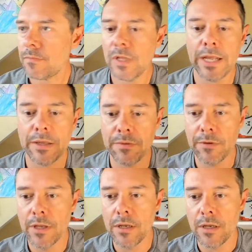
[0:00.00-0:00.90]
Like,
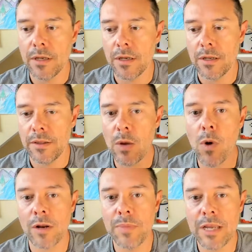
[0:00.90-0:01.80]
they
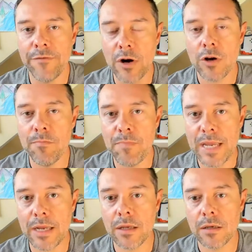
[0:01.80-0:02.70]
want to be a very
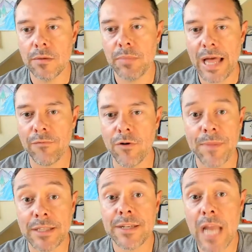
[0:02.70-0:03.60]
big platform
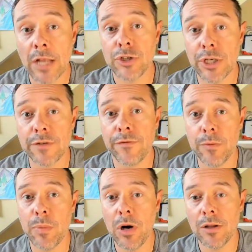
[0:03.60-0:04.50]
that's not just
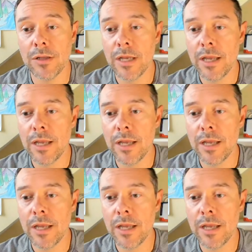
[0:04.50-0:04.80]
football.